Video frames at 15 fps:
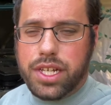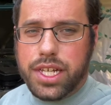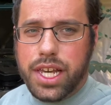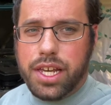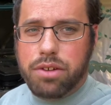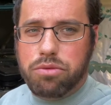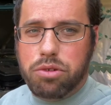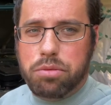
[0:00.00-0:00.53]

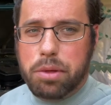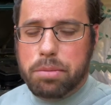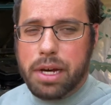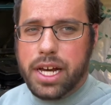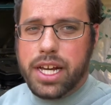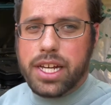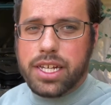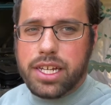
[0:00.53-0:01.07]
Again, we'll be
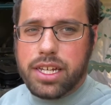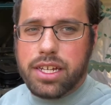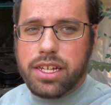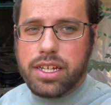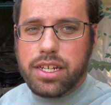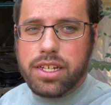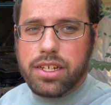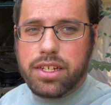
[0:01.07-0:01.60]
back,
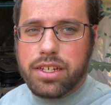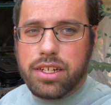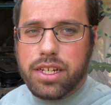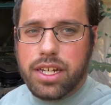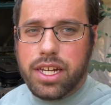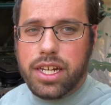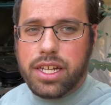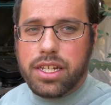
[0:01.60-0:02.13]

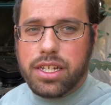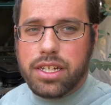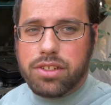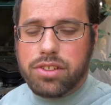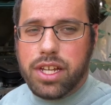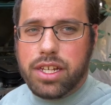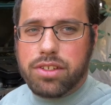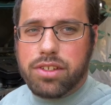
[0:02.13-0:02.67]
and
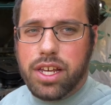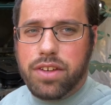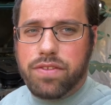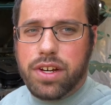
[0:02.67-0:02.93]
stay safe